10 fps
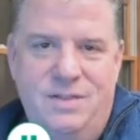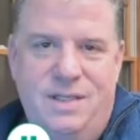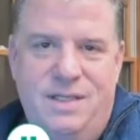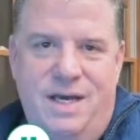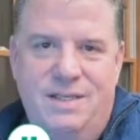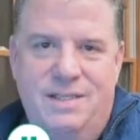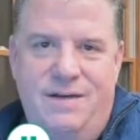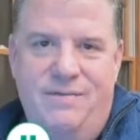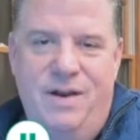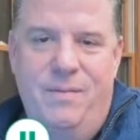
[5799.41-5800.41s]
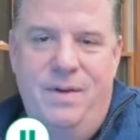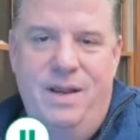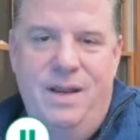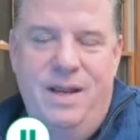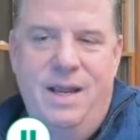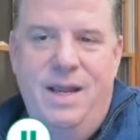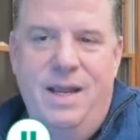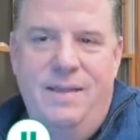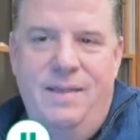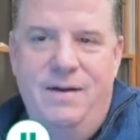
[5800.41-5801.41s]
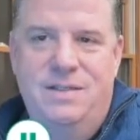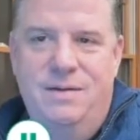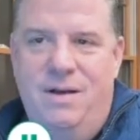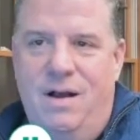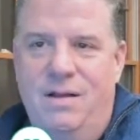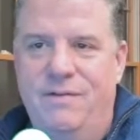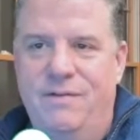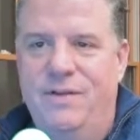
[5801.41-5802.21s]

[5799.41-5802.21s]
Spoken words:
there's a ton of stuff there, but there's all